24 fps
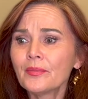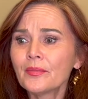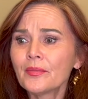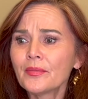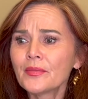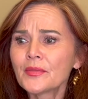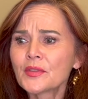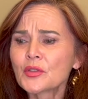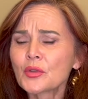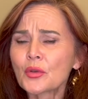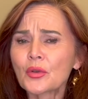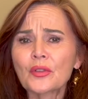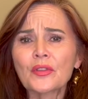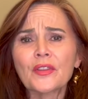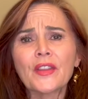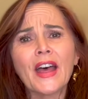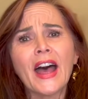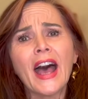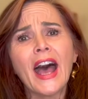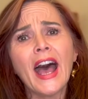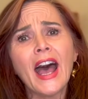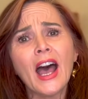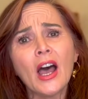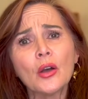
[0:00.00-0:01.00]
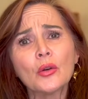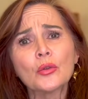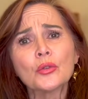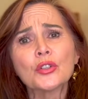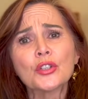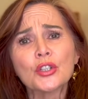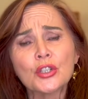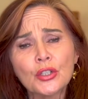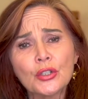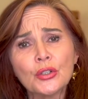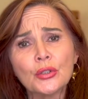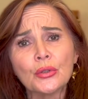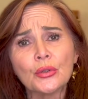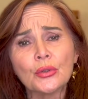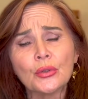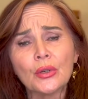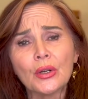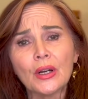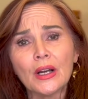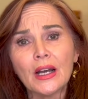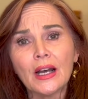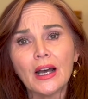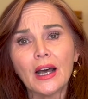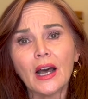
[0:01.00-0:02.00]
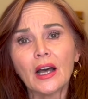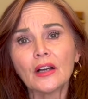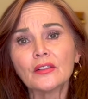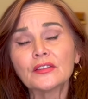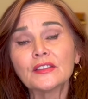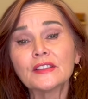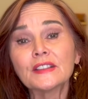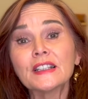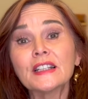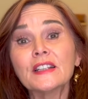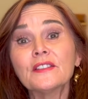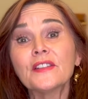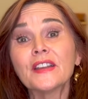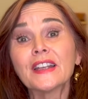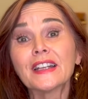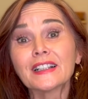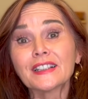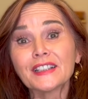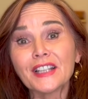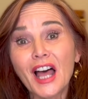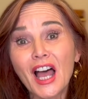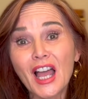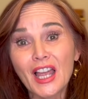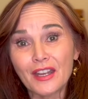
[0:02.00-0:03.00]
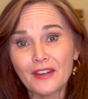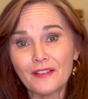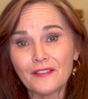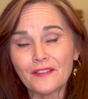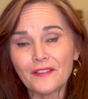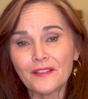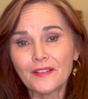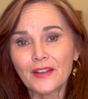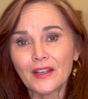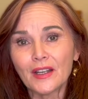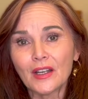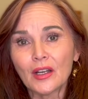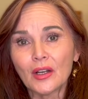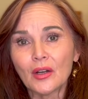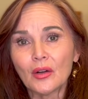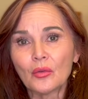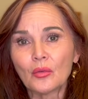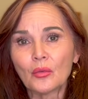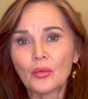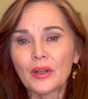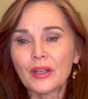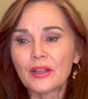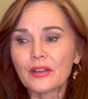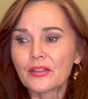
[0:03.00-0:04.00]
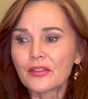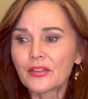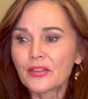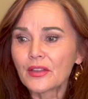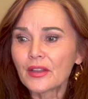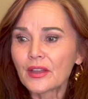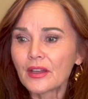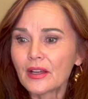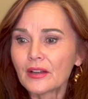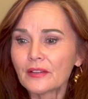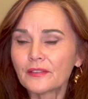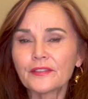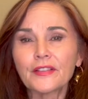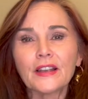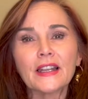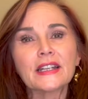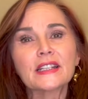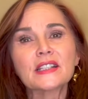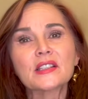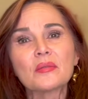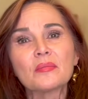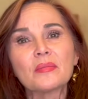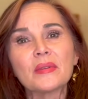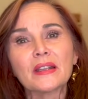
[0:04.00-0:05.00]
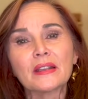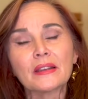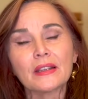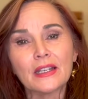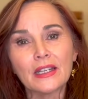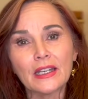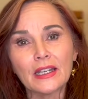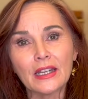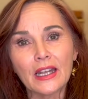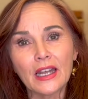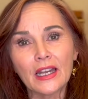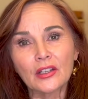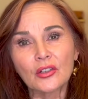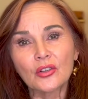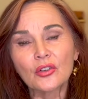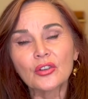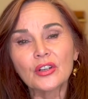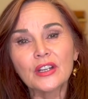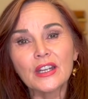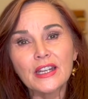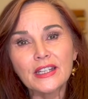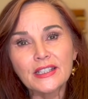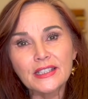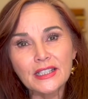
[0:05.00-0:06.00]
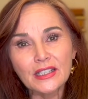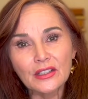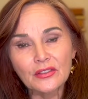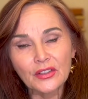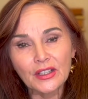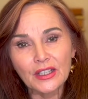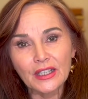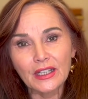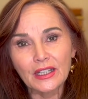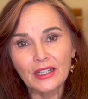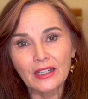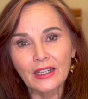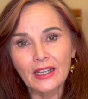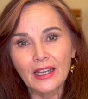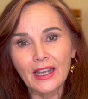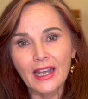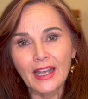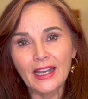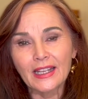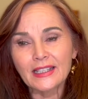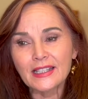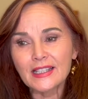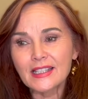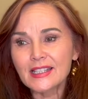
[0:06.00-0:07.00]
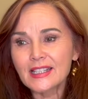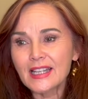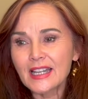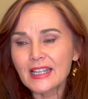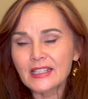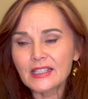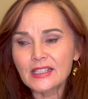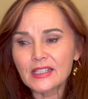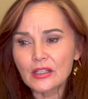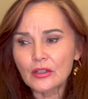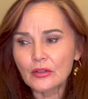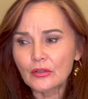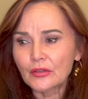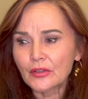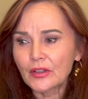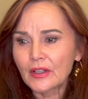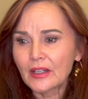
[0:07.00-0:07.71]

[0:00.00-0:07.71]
sort of the how-to of living life with flexibility and creativity and a sense of,